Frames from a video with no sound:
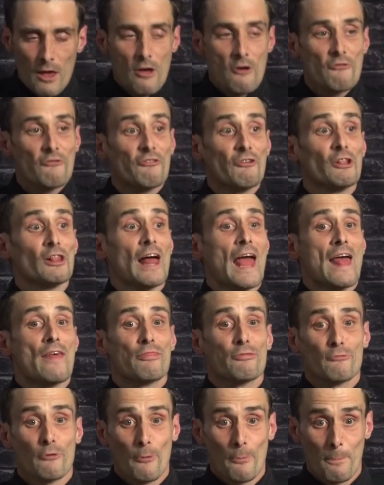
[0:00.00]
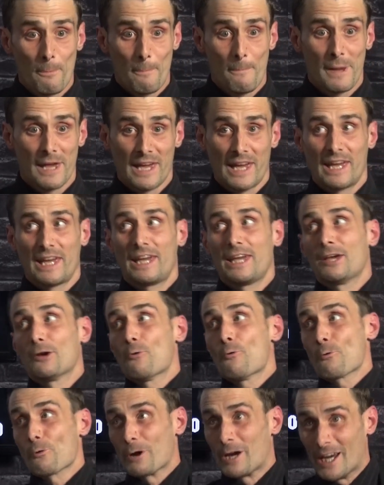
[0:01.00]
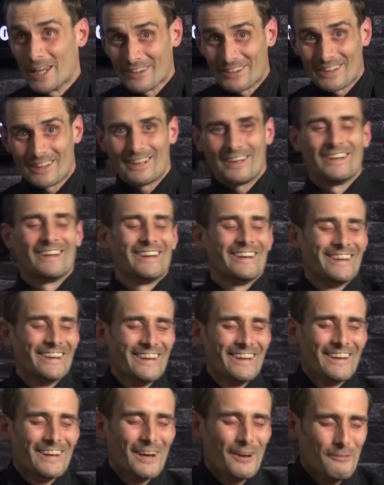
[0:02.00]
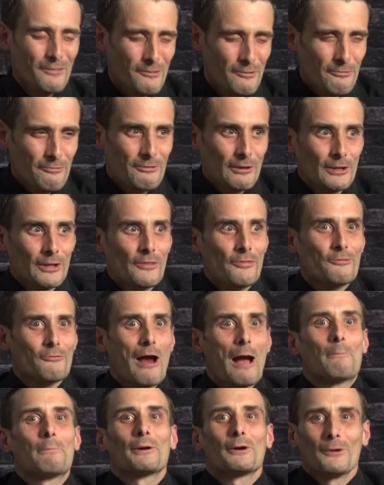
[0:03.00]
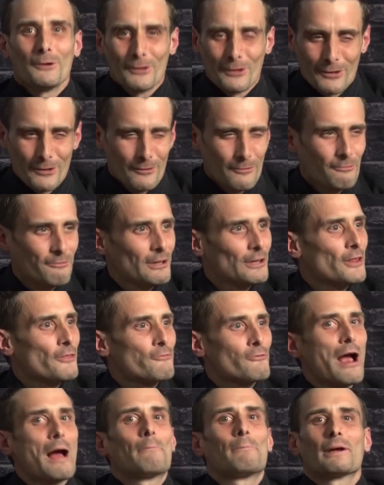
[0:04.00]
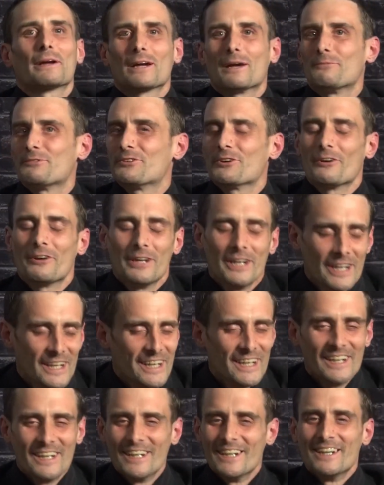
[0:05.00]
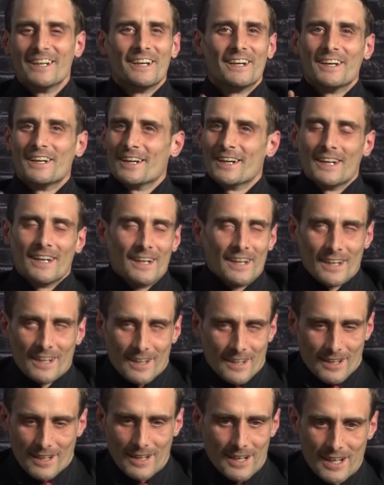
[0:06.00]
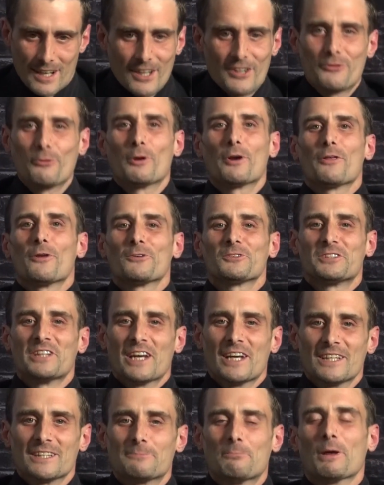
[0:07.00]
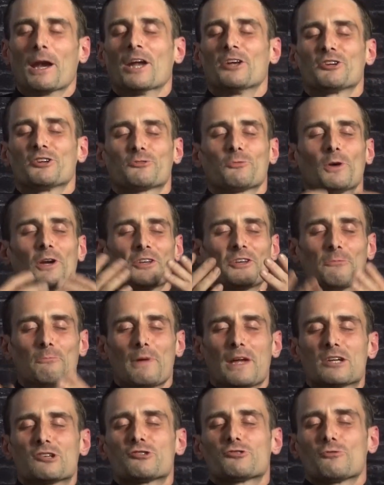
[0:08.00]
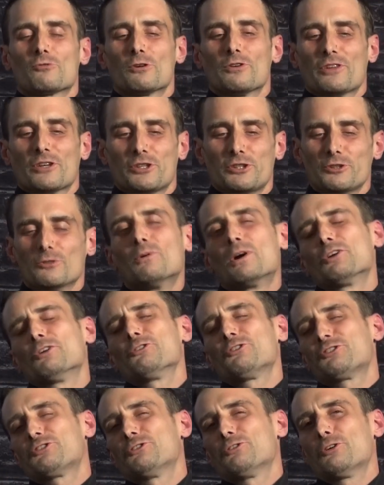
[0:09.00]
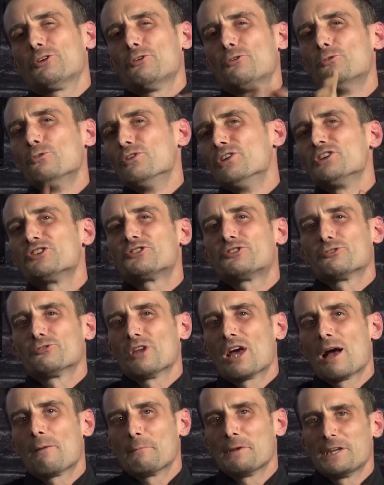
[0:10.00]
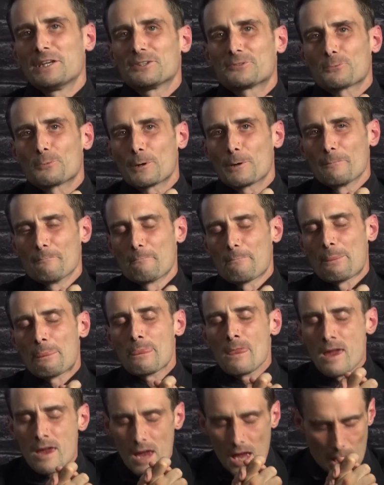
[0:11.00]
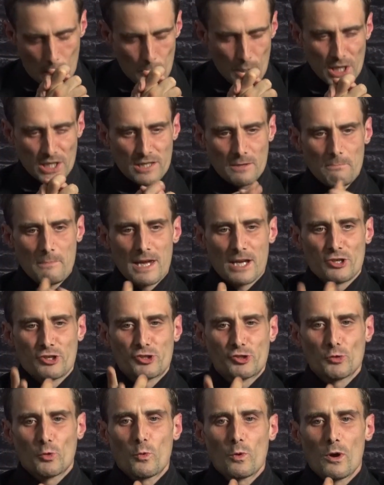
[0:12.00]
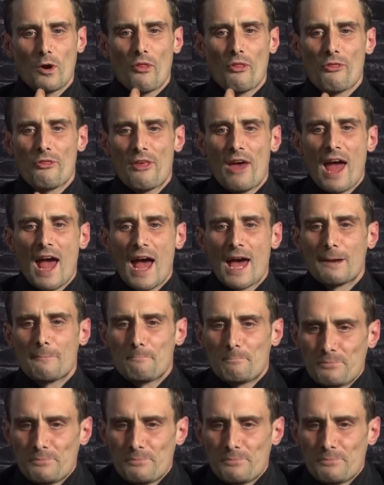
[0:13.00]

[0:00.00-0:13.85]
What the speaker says: philanthropy-oriented, philanthropic, I'm sorry. It's one of those days, but I just wanted to make sure that you understood who these two nominees were. I wanted to make sure that,